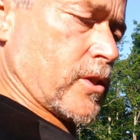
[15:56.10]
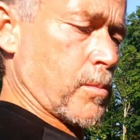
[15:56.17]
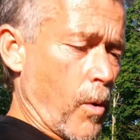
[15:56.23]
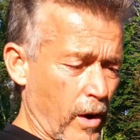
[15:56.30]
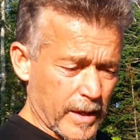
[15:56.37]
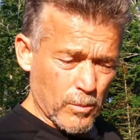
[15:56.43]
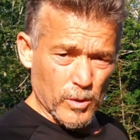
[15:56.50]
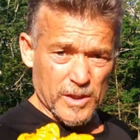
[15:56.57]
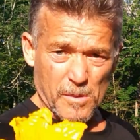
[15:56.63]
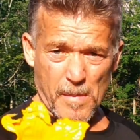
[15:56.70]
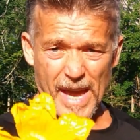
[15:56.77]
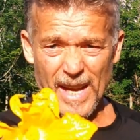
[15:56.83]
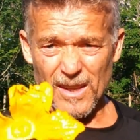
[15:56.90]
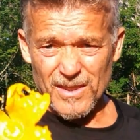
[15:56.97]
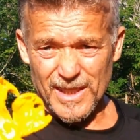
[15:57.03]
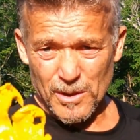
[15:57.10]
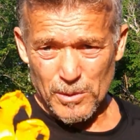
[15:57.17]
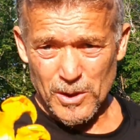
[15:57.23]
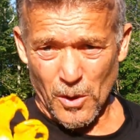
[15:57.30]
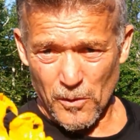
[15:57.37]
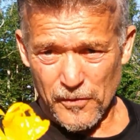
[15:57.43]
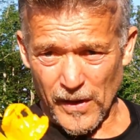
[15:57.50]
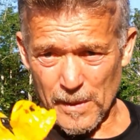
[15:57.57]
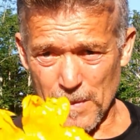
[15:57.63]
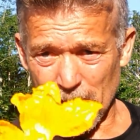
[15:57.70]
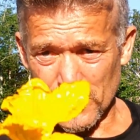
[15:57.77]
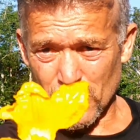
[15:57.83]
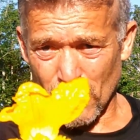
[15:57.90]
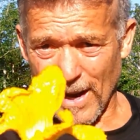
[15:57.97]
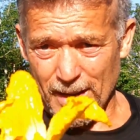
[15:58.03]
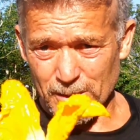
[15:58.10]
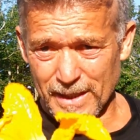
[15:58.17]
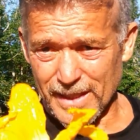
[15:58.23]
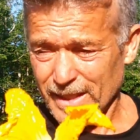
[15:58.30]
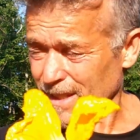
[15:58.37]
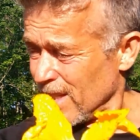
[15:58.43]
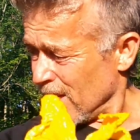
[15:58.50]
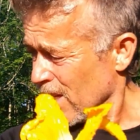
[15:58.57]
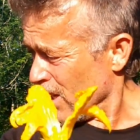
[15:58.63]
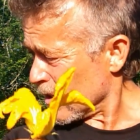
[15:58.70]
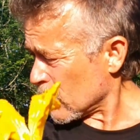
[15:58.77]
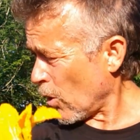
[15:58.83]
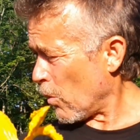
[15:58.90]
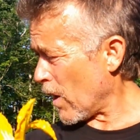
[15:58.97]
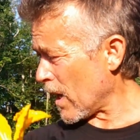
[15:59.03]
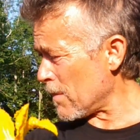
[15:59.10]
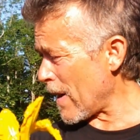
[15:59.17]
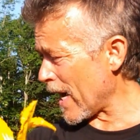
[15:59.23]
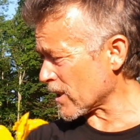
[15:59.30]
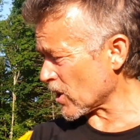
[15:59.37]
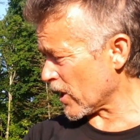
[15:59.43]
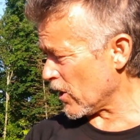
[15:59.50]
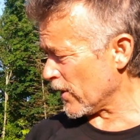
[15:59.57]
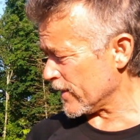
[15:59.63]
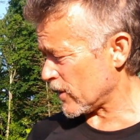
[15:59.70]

morning was a male and there was no females around it. So what I'm actually going to